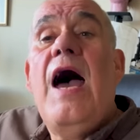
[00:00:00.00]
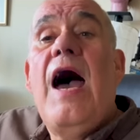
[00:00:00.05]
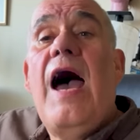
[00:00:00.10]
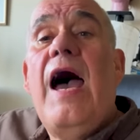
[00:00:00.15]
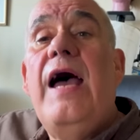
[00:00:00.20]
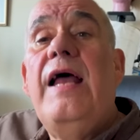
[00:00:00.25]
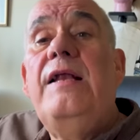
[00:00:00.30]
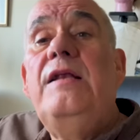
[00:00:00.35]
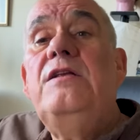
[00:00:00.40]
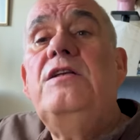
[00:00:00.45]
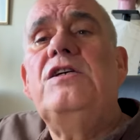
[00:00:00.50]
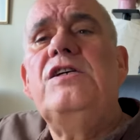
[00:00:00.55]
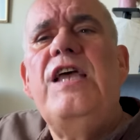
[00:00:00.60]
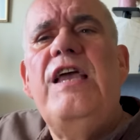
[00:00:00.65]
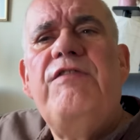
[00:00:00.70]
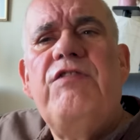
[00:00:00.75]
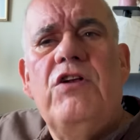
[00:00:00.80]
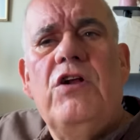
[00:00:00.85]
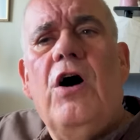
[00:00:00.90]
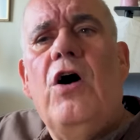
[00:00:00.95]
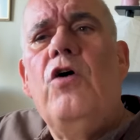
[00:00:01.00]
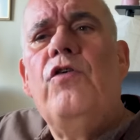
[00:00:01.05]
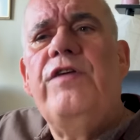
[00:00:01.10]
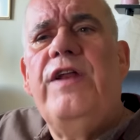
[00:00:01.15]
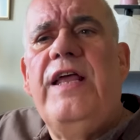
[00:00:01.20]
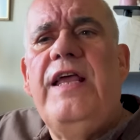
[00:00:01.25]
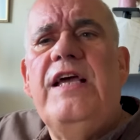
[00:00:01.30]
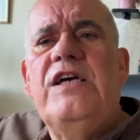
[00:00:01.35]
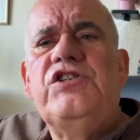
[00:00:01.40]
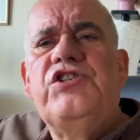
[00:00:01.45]
And if you're not
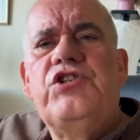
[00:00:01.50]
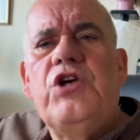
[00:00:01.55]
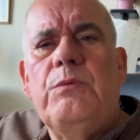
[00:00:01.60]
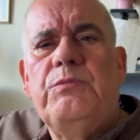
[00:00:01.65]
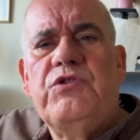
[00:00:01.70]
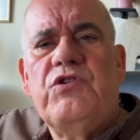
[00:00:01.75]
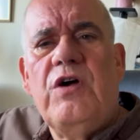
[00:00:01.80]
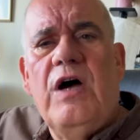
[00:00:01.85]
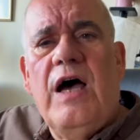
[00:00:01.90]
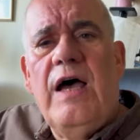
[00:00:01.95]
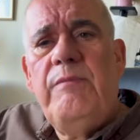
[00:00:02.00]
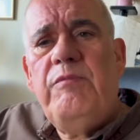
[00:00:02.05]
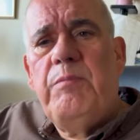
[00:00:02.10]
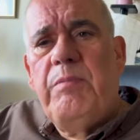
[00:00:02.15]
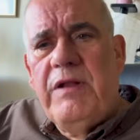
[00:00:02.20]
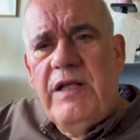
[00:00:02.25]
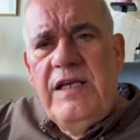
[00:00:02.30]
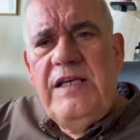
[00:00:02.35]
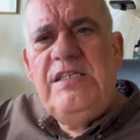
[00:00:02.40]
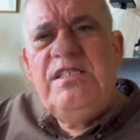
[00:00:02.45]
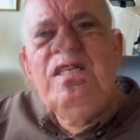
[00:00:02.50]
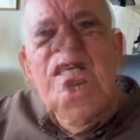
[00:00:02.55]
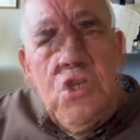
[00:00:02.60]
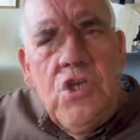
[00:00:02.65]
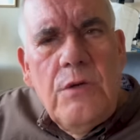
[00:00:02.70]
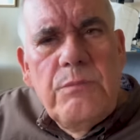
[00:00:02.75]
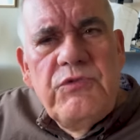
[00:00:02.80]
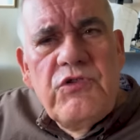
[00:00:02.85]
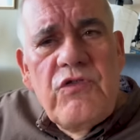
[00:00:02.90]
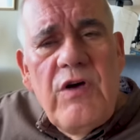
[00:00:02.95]
already yet subscribed, please
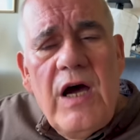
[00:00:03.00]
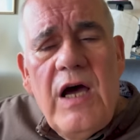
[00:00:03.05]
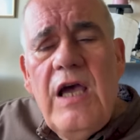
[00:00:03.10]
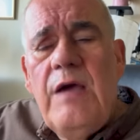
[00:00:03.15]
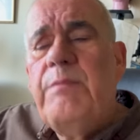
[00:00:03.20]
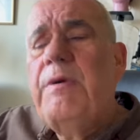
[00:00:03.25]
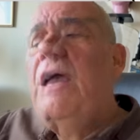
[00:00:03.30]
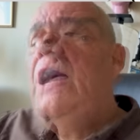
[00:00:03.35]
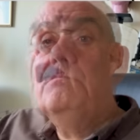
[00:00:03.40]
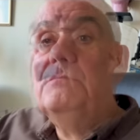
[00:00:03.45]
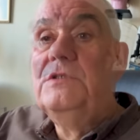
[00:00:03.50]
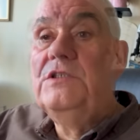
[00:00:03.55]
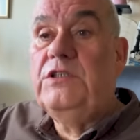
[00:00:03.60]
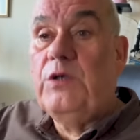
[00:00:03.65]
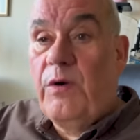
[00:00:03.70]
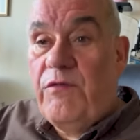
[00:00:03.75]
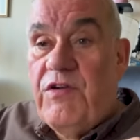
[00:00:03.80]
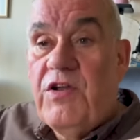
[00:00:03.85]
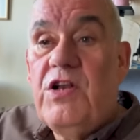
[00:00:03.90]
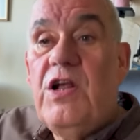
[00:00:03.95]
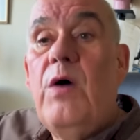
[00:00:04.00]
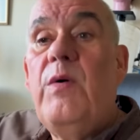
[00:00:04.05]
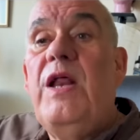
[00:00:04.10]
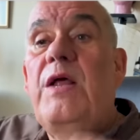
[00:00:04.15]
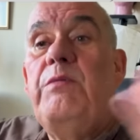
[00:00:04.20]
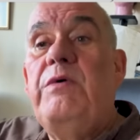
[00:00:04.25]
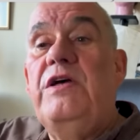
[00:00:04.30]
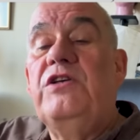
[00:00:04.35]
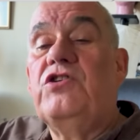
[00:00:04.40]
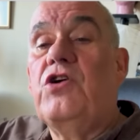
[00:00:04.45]
subscribe. So if you know
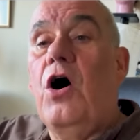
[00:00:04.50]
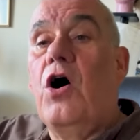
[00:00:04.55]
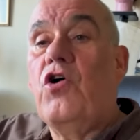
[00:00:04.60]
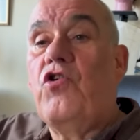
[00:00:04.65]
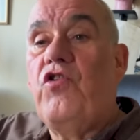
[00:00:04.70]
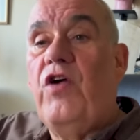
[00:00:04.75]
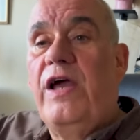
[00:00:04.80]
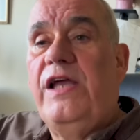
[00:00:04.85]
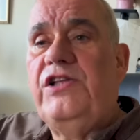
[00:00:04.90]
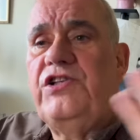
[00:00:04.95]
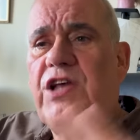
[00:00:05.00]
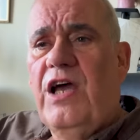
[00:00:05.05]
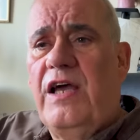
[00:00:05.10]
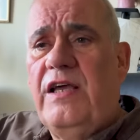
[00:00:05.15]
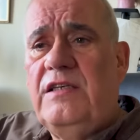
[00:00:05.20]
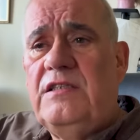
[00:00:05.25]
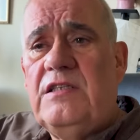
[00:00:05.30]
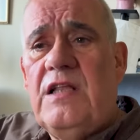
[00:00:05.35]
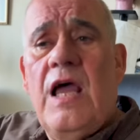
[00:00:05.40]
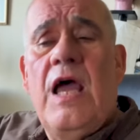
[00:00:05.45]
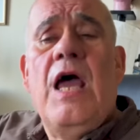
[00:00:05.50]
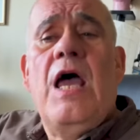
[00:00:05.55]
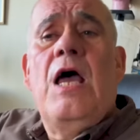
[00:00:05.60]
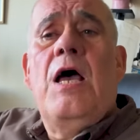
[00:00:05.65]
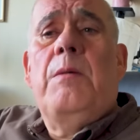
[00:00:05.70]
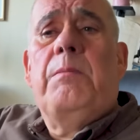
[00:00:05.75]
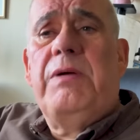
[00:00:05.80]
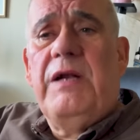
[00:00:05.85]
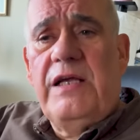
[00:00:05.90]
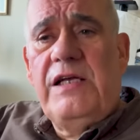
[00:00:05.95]
anybody who's got great taste,
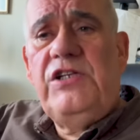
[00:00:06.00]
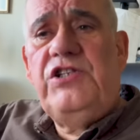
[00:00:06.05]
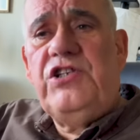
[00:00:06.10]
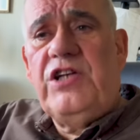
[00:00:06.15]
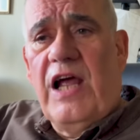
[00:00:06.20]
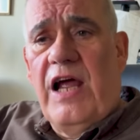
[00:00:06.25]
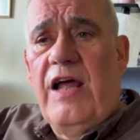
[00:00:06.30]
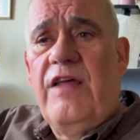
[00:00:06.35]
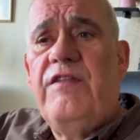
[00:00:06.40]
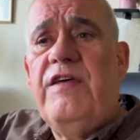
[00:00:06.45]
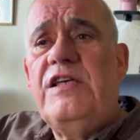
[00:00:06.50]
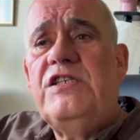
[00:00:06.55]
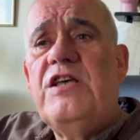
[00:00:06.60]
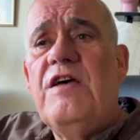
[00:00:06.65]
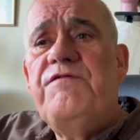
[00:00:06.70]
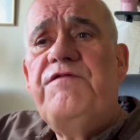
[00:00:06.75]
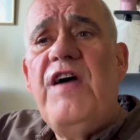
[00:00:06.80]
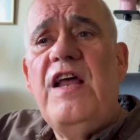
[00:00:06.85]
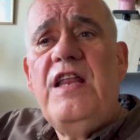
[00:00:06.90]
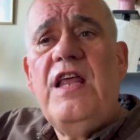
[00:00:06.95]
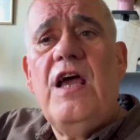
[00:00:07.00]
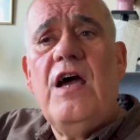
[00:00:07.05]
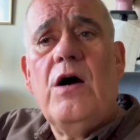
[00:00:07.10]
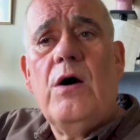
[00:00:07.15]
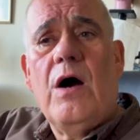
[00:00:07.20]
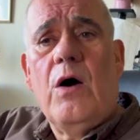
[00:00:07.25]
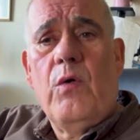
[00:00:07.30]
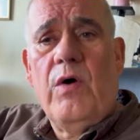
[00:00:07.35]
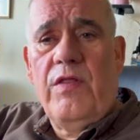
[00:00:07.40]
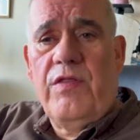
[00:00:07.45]
please share this
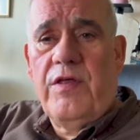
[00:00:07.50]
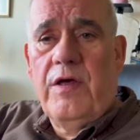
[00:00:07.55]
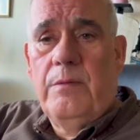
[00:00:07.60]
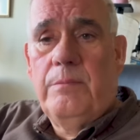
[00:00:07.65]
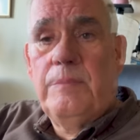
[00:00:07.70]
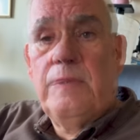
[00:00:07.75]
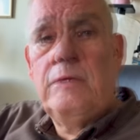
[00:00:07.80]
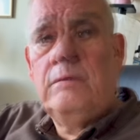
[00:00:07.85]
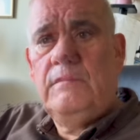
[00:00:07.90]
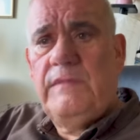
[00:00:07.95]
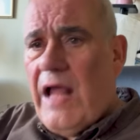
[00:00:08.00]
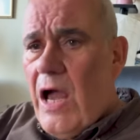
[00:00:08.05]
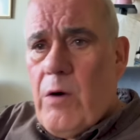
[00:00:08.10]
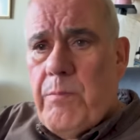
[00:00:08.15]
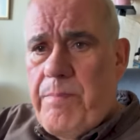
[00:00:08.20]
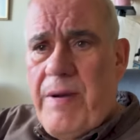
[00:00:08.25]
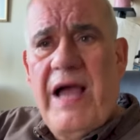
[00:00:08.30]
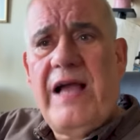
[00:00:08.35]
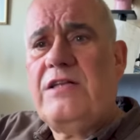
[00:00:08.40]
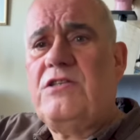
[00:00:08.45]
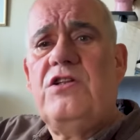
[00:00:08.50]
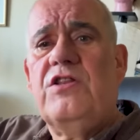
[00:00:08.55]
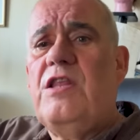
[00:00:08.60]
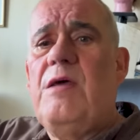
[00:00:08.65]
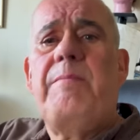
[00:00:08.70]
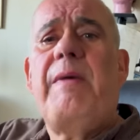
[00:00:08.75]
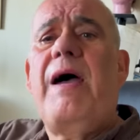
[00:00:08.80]
video with them. Now back to the